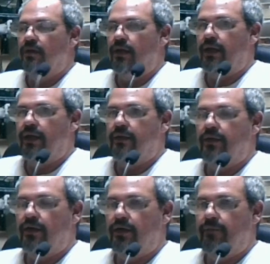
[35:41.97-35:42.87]
And
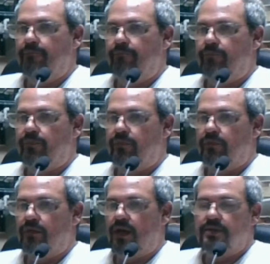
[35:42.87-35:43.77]
I
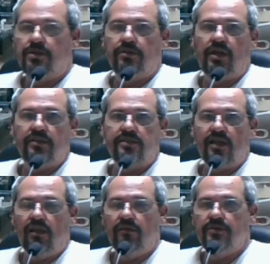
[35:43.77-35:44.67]
turned on the
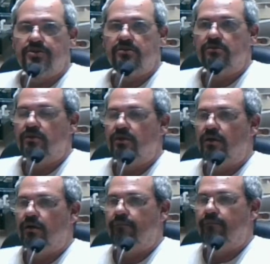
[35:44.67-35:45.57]
television,
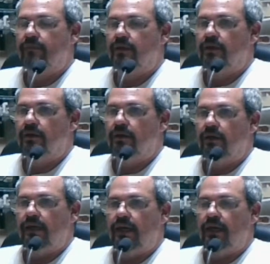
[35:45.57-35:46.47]

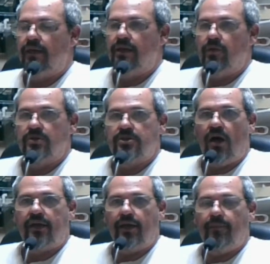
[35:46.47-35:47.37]
and they were
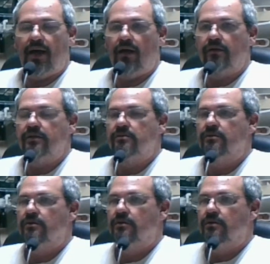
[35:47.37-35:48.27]
talking about it.
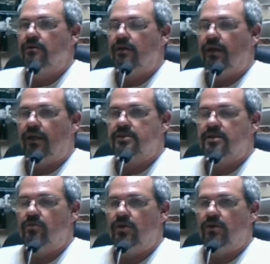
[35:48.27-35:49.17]
And I
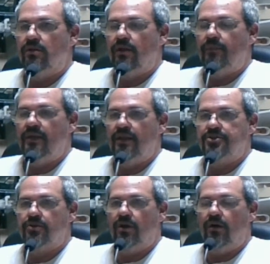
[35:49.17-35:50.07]
said, well, let me
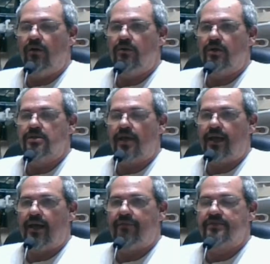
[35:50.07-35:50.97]
let you go because I
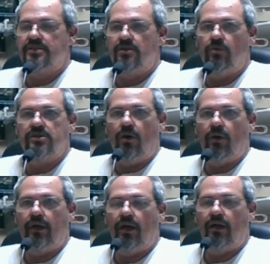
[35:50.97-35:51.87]
have to see what's
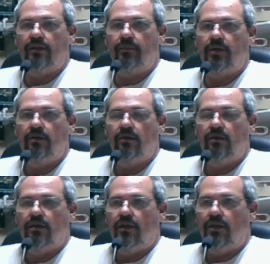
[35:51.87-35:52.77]
going on. Let
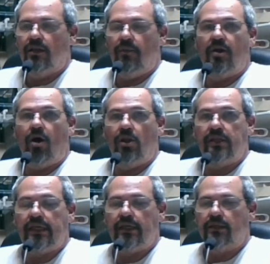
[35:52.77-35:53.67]
me call
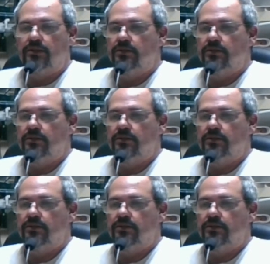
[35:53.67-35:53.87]
Enid.